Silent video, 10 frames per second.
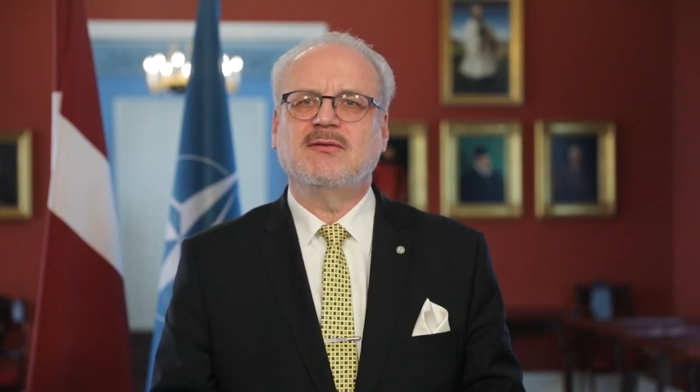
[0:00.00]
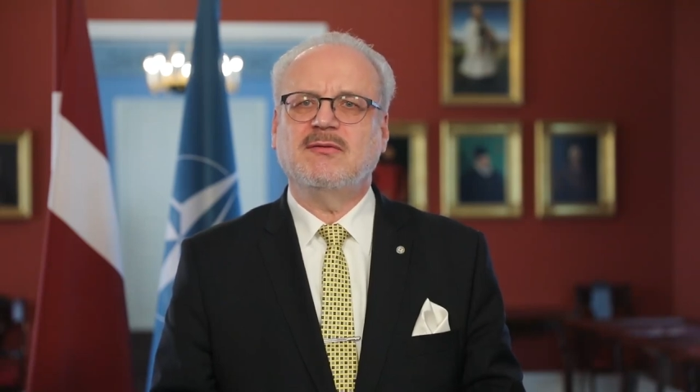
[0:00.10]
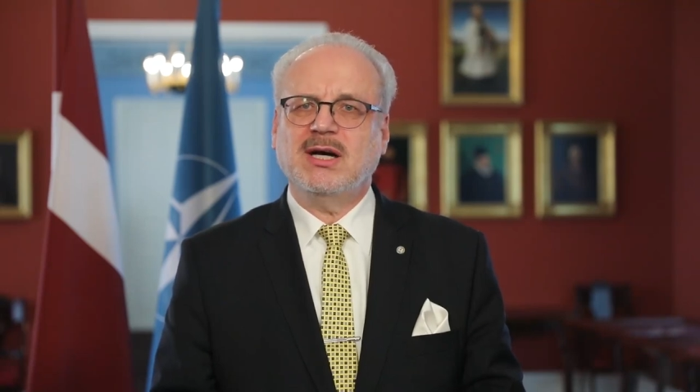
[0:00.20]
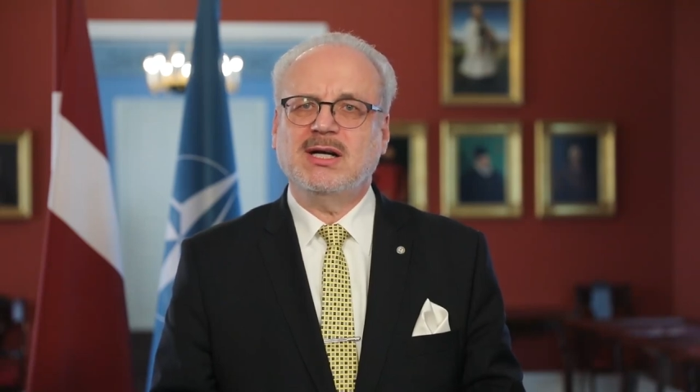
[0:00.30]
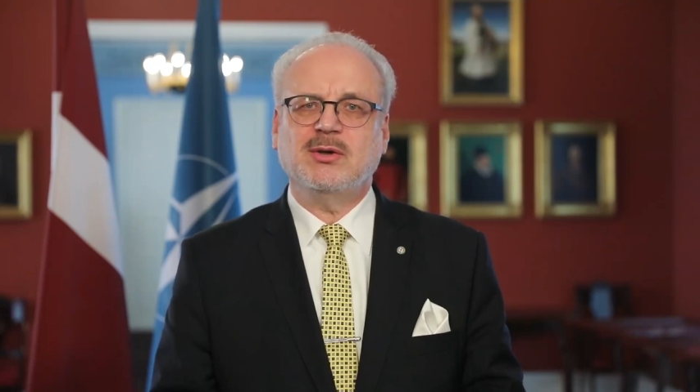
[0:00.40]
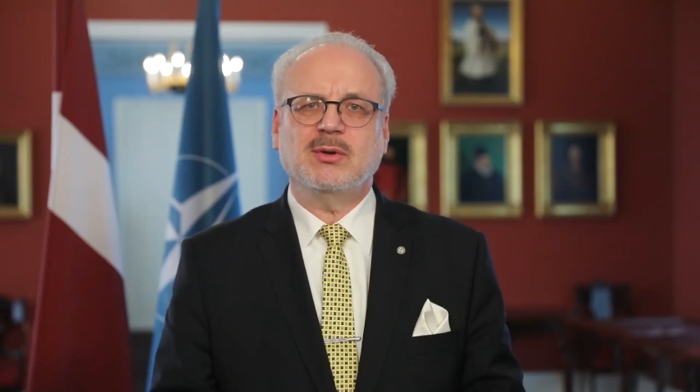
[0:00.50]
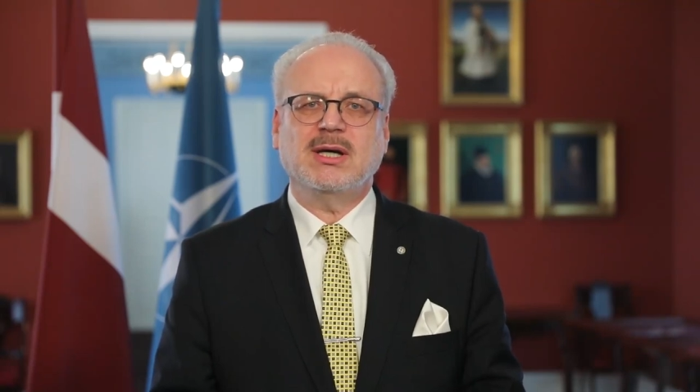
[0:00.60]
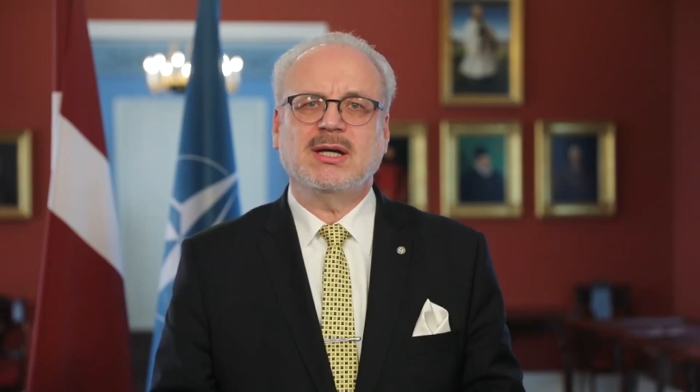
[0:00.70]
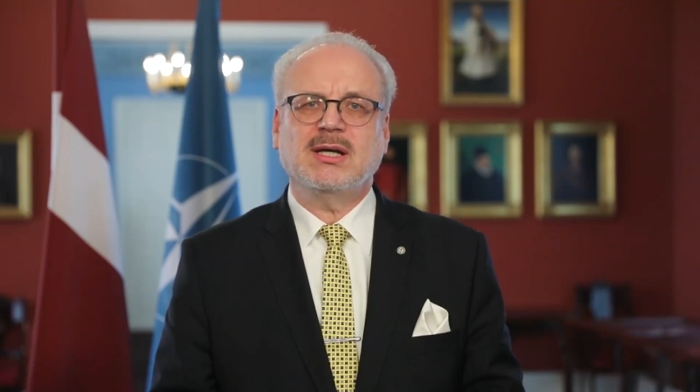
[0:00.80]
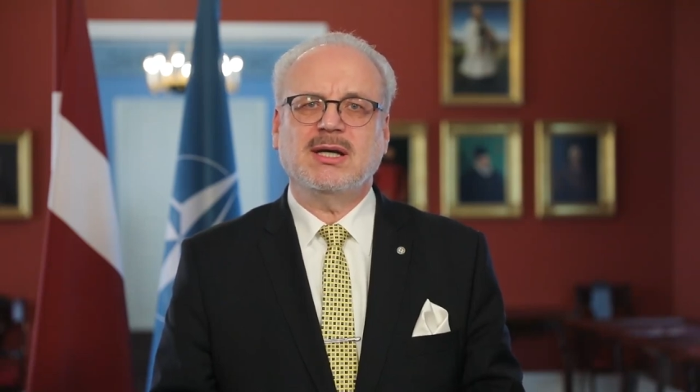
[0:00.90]
while you
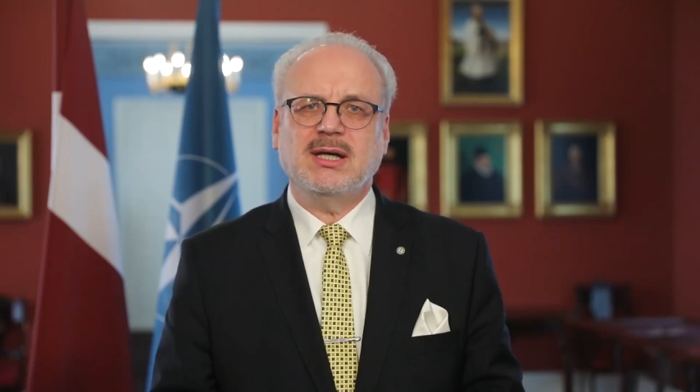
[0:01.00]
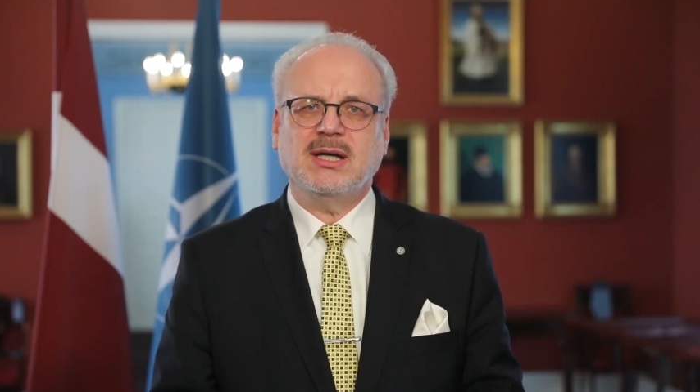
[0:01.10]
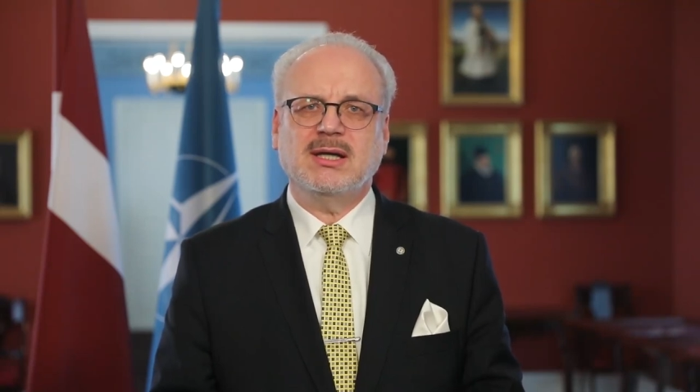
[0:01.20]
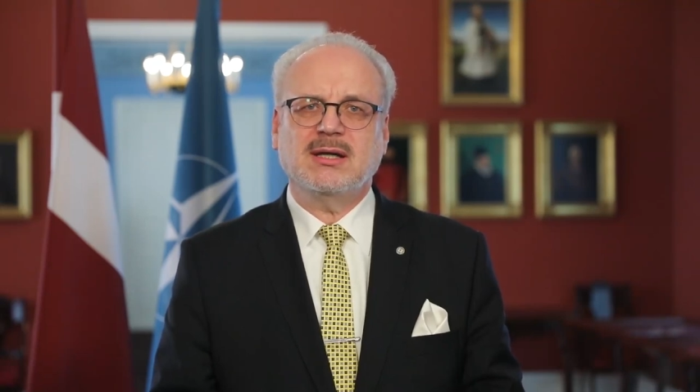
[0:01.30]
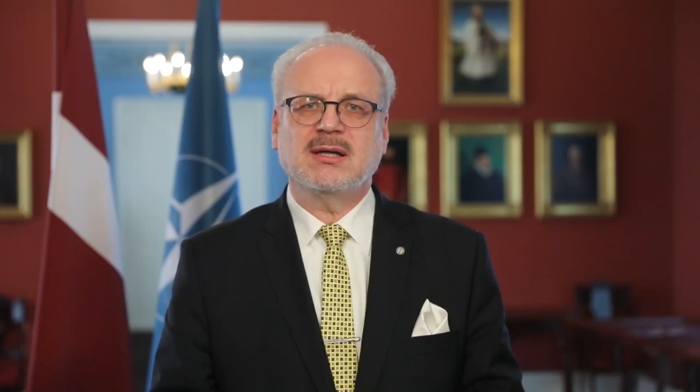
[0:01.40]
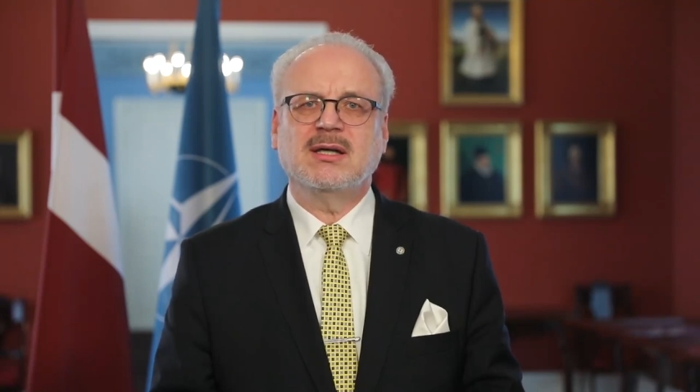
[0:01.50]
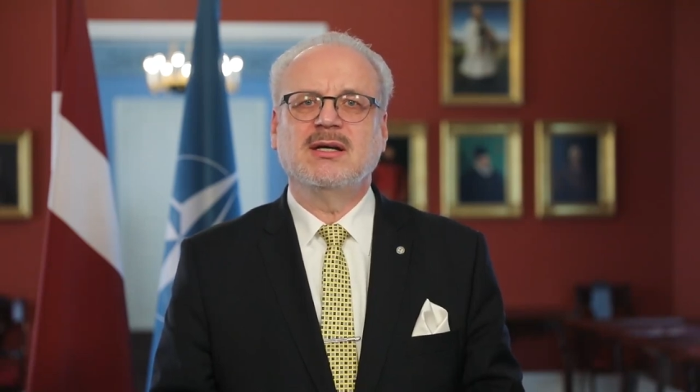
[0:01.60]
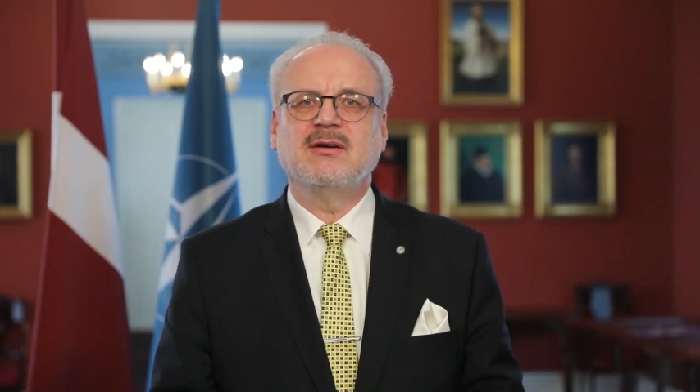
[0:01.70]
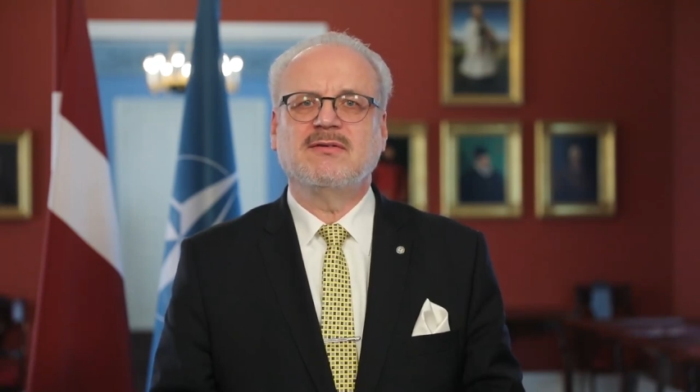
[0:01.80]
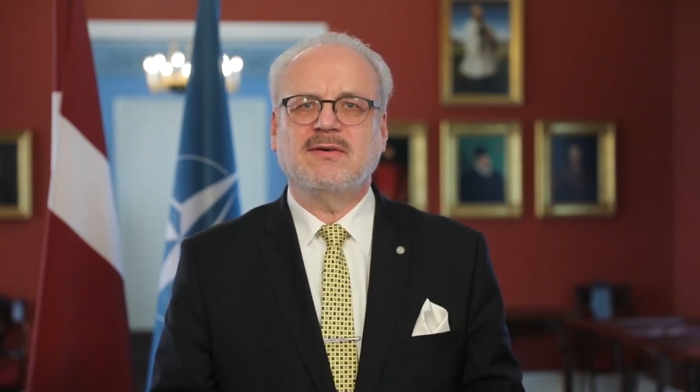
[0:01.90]
are here,
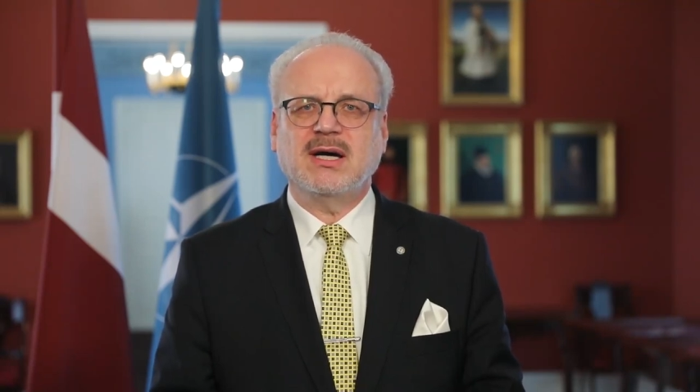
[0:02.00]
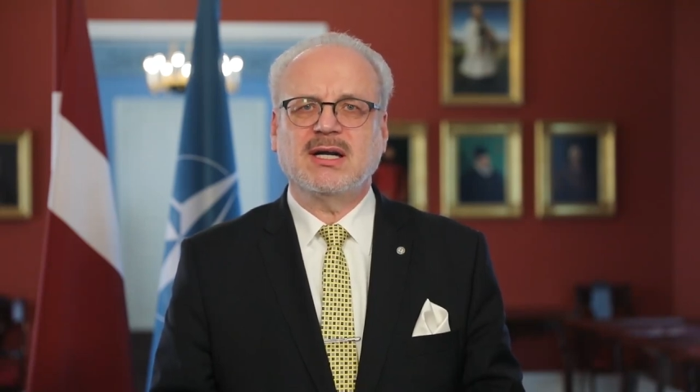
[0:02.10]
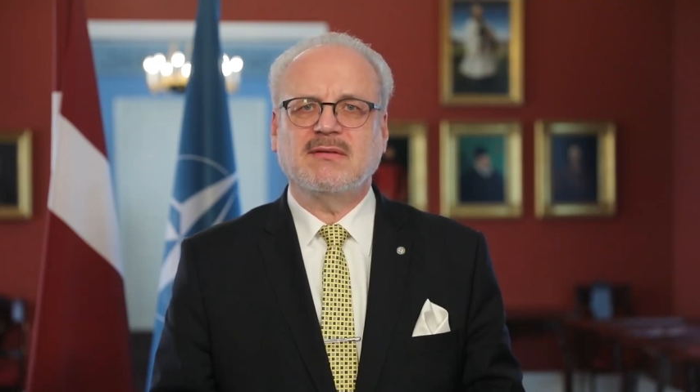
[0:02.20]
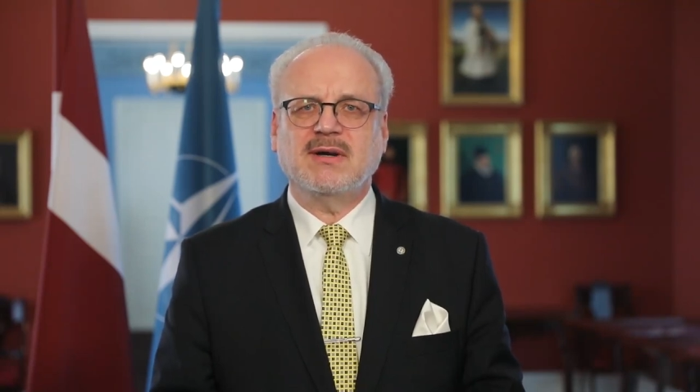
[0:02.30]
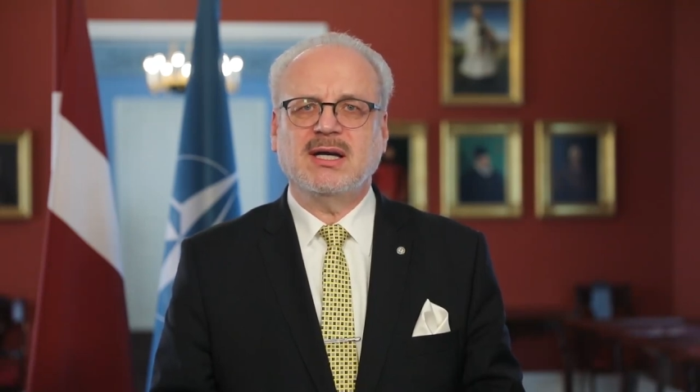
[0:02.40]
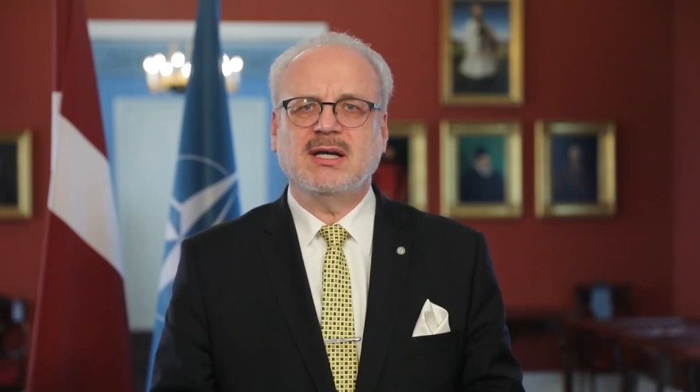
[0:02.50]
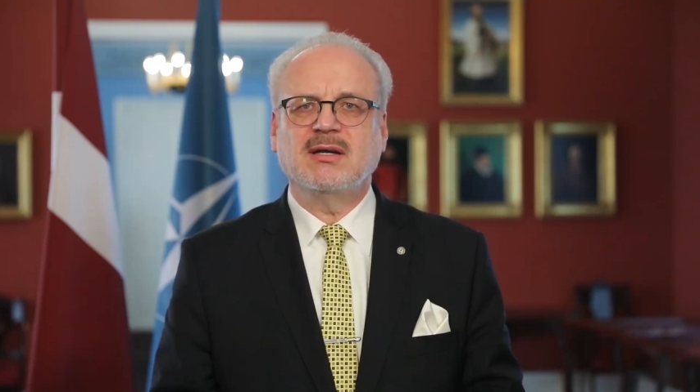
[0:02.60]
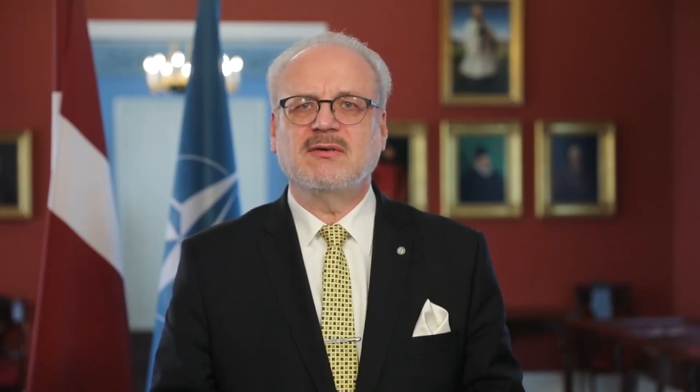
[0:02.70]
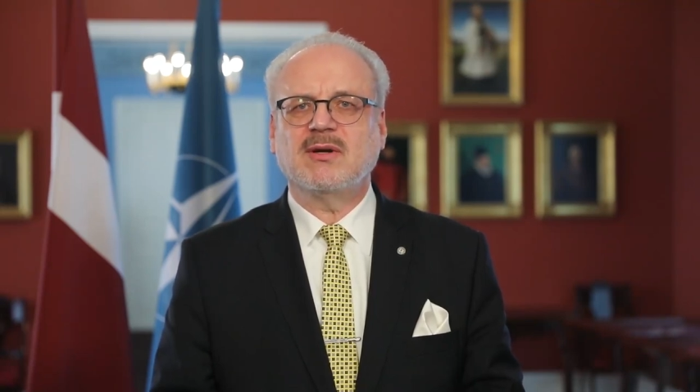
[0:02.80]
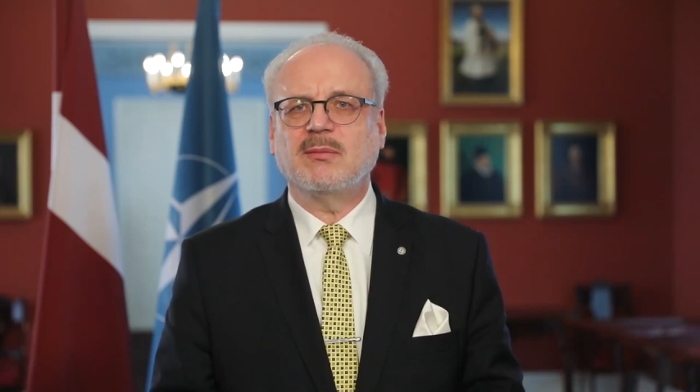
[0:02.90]
far away
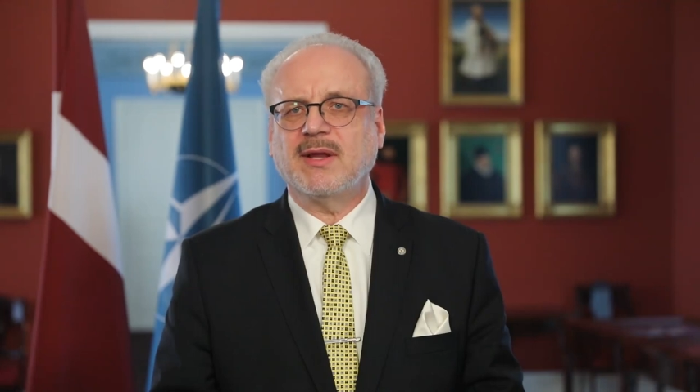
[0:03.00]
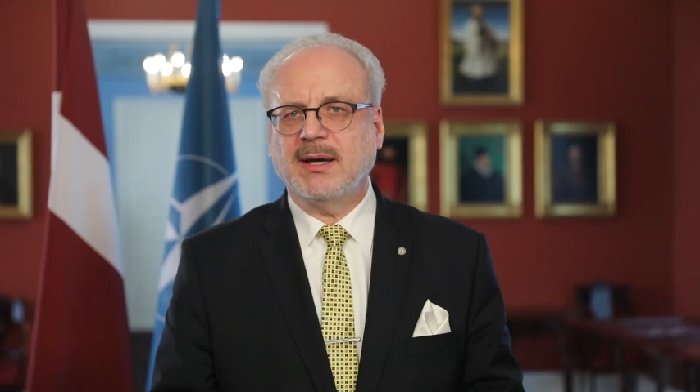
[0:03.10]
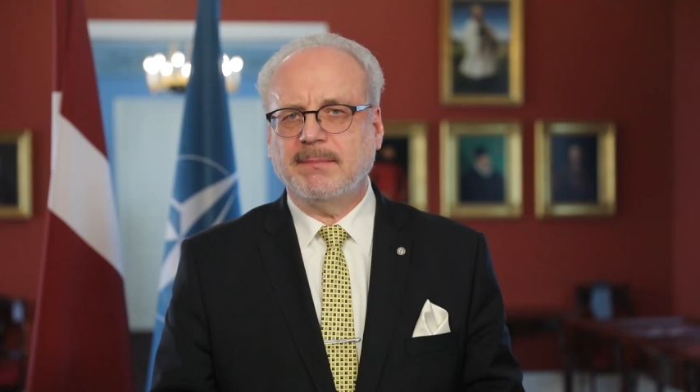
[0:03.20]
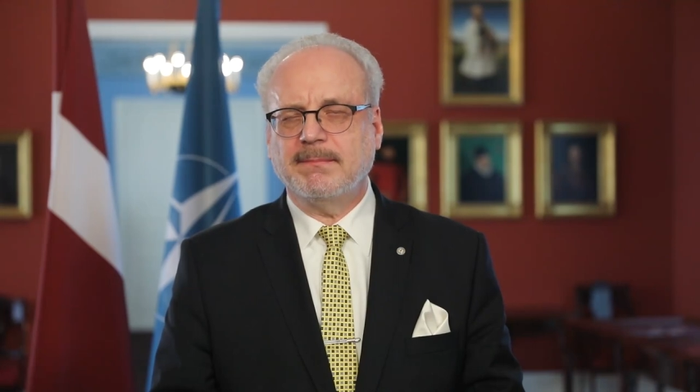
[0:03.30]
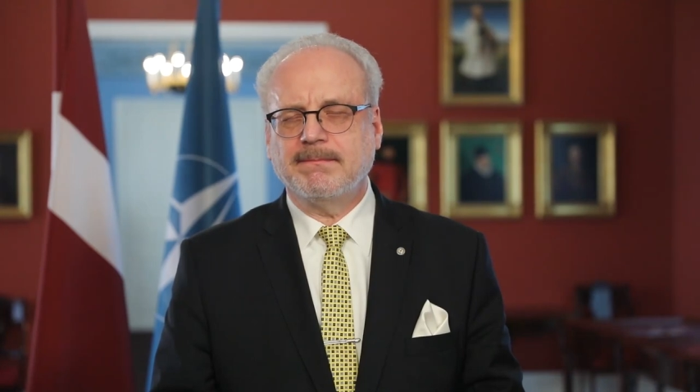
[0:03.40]
from them.